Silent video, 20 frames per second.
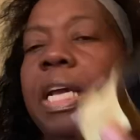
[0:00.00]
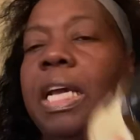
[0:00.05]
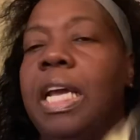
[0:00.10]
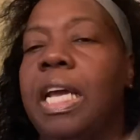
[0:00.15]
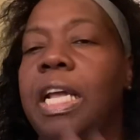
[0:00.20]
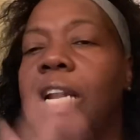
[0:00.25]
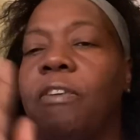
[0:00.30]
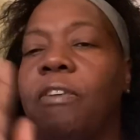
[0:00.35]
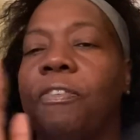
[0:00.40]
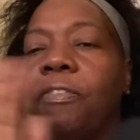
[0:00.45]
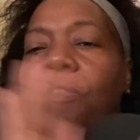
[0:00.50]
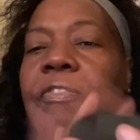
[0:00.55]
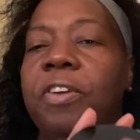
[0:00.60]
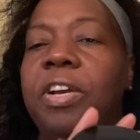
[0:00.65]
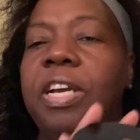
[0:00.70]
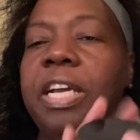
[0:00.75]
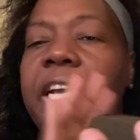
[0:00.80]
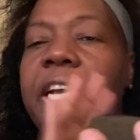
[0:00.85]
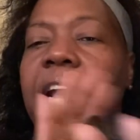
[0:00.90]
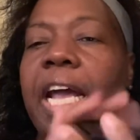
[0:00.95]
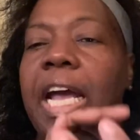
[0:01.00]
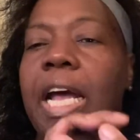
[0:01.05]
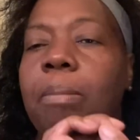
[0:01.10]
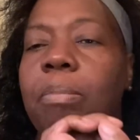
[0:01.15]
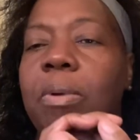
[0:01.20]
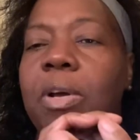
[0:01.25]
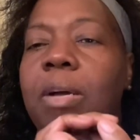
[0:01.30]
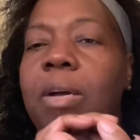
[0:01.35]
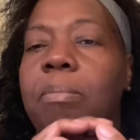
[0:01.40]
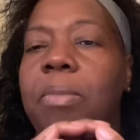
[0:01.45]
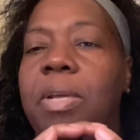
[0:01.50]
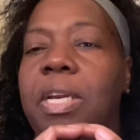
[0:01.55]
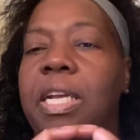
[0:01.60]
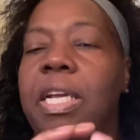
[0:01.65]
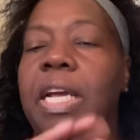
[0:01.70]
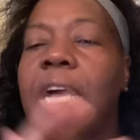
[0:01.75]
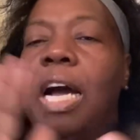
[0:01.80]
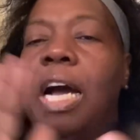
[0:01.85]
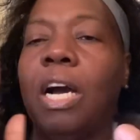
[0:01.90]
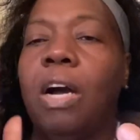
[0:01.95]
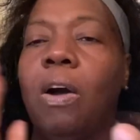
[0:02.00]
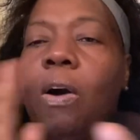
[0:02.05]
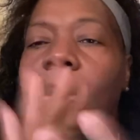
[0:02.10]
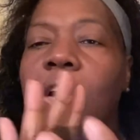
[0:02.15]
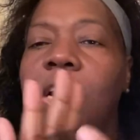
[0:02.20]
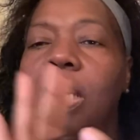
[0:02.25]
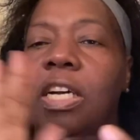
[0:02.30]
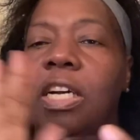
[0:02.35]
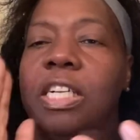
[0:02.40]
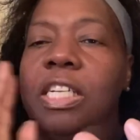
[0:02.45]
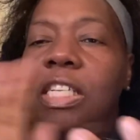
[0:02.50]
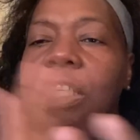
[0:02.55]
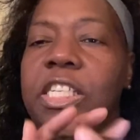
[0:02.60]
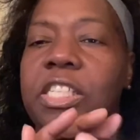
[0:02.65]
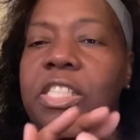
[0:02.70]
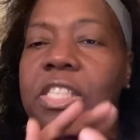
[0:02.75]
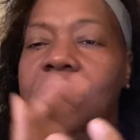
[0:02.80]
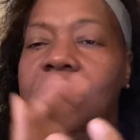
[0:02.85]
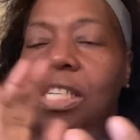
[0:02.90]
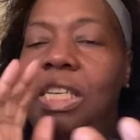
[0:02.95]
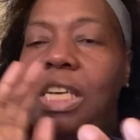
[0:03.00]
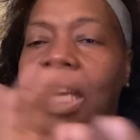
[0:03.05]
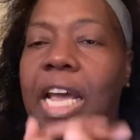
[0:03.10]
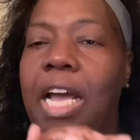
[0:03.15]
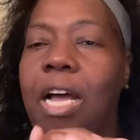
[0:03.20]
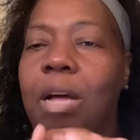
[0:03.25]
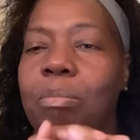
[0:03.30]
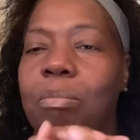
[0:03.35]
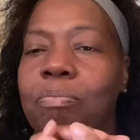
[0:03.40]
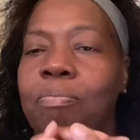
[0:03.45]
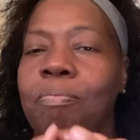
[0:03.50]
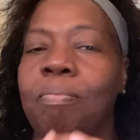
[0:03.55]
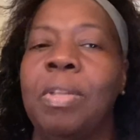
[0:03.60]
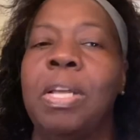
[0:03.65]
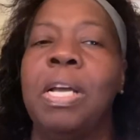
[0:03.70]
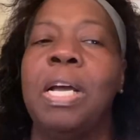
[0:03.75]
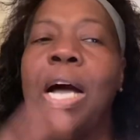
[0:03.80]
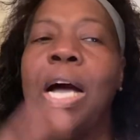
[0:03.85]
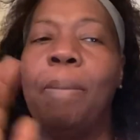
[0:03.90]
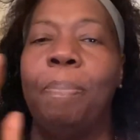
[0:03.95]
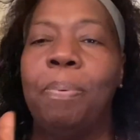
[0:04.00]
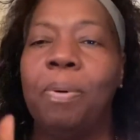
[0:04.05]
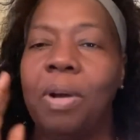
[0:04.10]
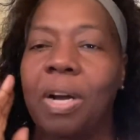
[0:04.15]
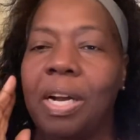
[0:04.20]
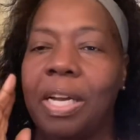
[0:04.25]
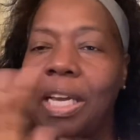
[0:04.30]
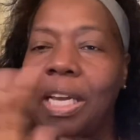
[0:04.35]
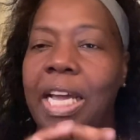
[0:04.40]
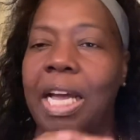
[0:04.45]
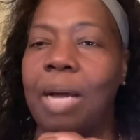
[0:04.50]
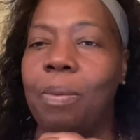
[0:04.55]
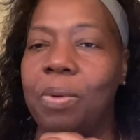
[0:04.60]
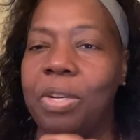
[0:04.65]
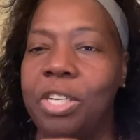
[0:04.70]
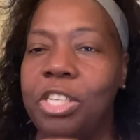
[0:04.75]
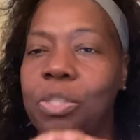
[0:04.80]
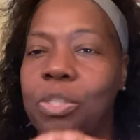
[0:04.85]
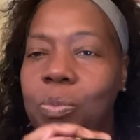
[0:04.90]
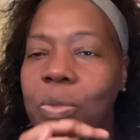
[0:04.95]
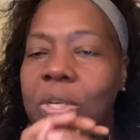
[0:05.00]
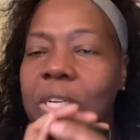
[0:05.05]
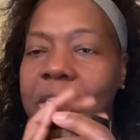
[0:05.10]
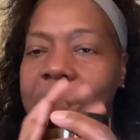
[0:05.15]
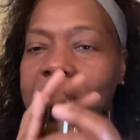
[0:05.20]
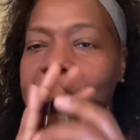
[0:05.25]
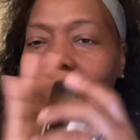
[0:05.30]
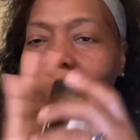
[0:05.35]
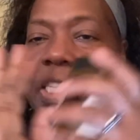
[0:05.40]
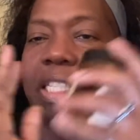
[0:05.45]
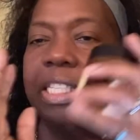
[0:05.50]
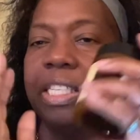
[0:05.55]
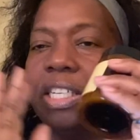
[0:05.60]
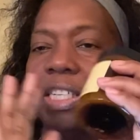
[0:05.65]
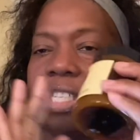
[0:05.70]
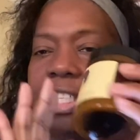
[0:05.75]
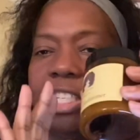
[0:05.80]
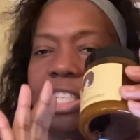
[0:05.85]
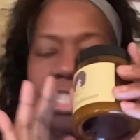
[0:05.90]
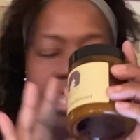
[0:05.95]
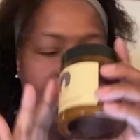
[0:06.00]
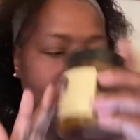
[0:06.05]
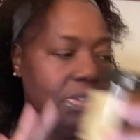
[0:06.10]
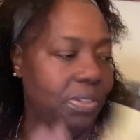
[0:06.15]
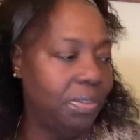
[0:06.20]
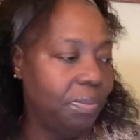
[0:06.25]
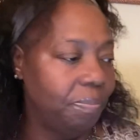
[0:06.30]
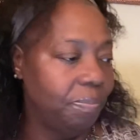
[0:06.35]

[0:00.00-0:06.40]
And a free cap come in it. I call it condition cap. I put a cap with each one of these conditioner.